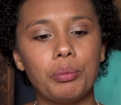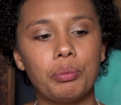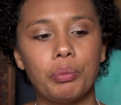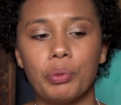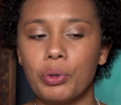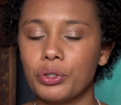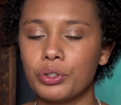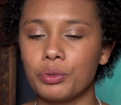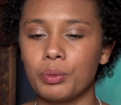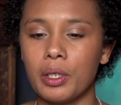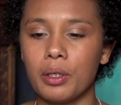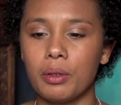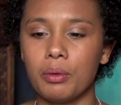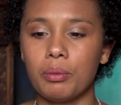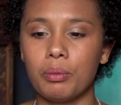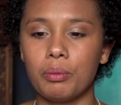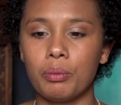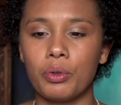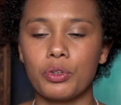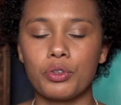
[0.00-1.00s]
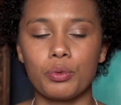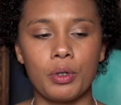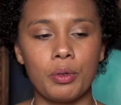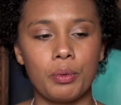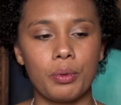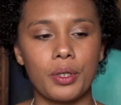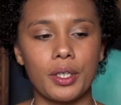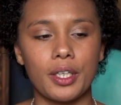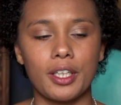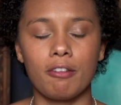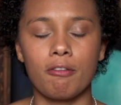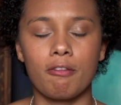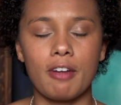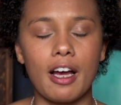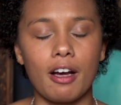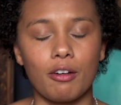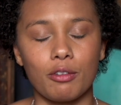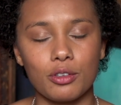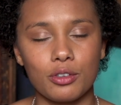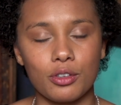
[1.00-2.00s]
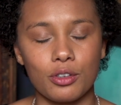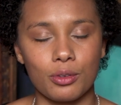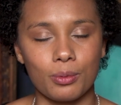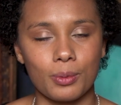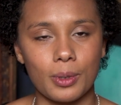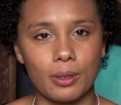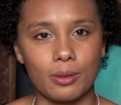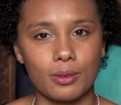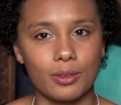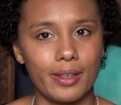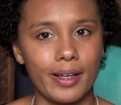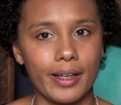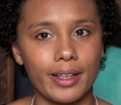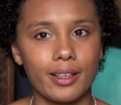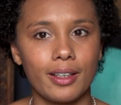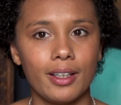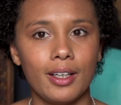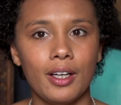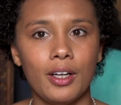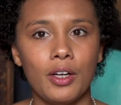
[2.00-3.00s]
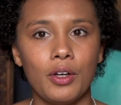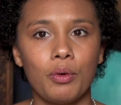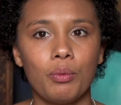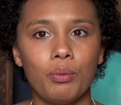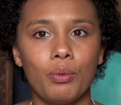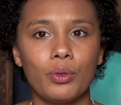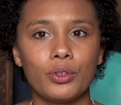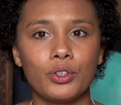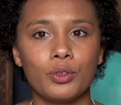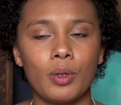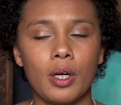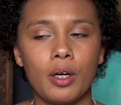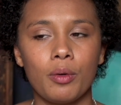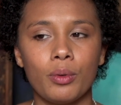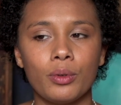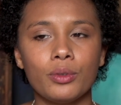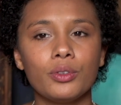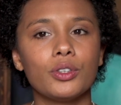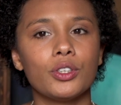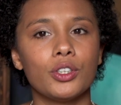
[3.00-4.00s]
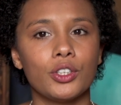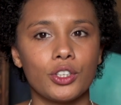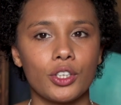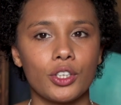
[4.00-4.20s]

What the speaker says: What do I want to give out to the world? Like, what do I want to